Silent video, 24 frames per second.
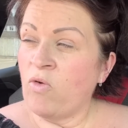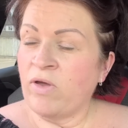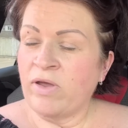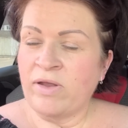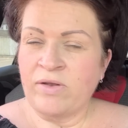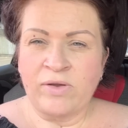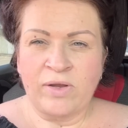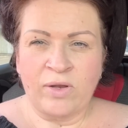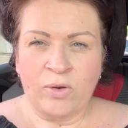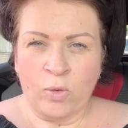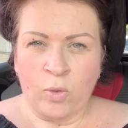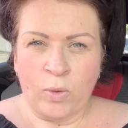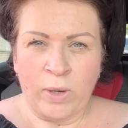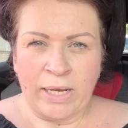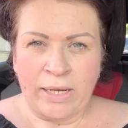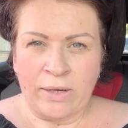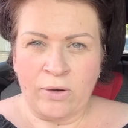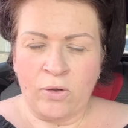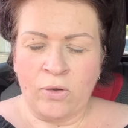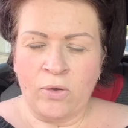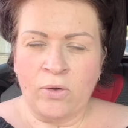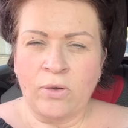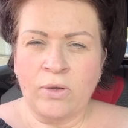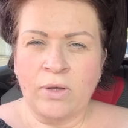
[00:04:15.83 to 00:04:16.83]
I had a quick
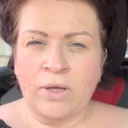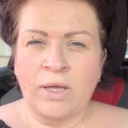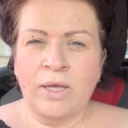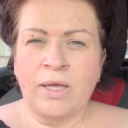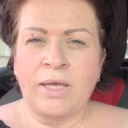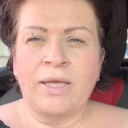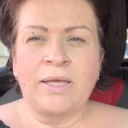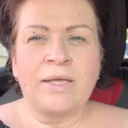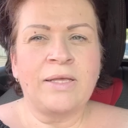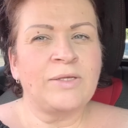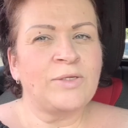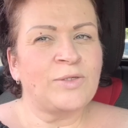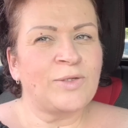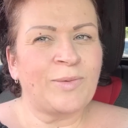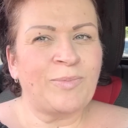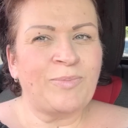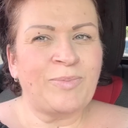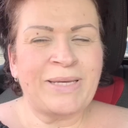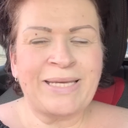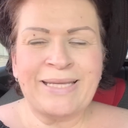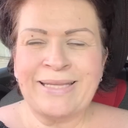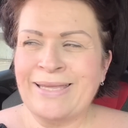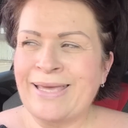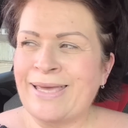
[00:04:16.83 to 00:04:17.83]
look, so I
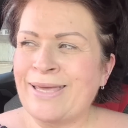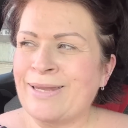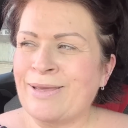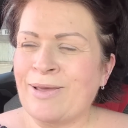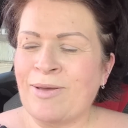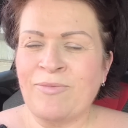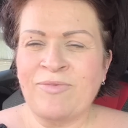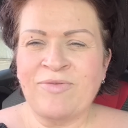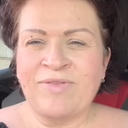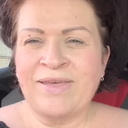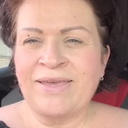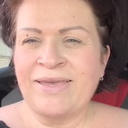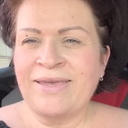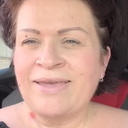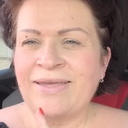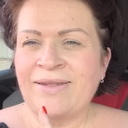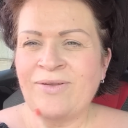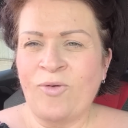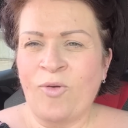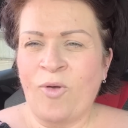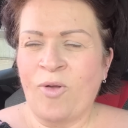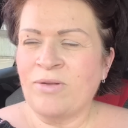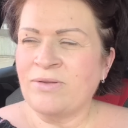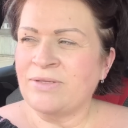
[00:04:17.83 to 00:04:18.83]
picked that up thinking,
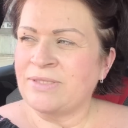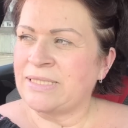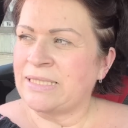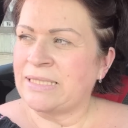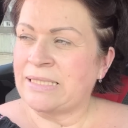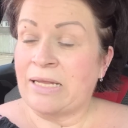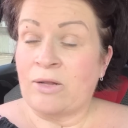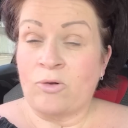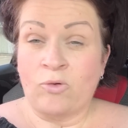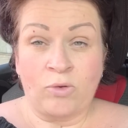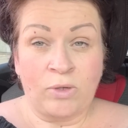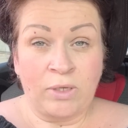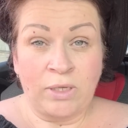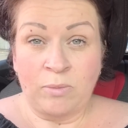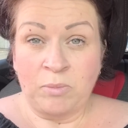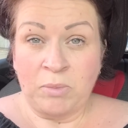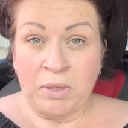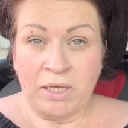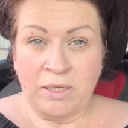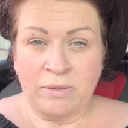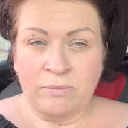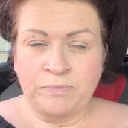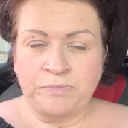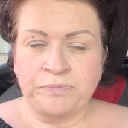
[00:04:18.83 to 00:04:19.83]
oh, I'll stick that on
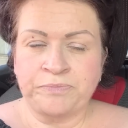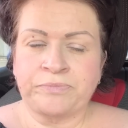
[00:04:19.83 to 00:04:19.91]
eBay.